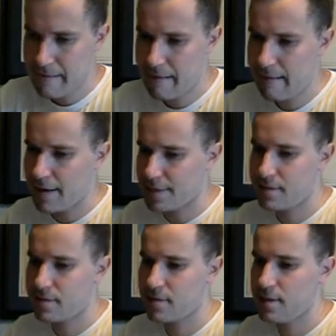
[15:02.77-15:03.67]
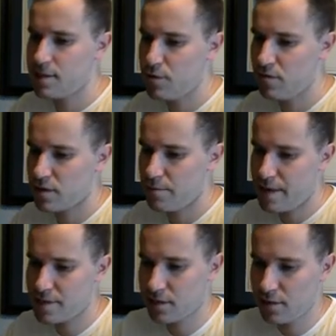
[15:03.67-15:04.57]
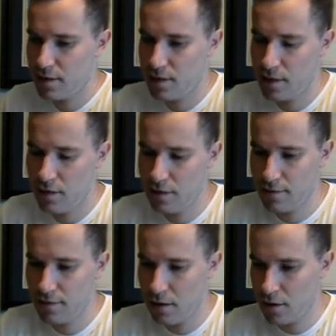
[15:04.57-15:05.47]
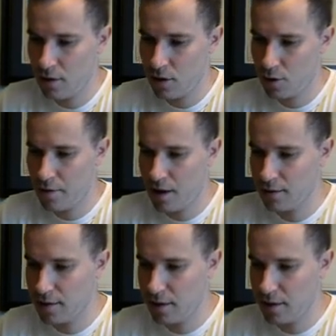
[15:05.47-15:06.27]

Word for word: All right, these moves are basically on autopilot.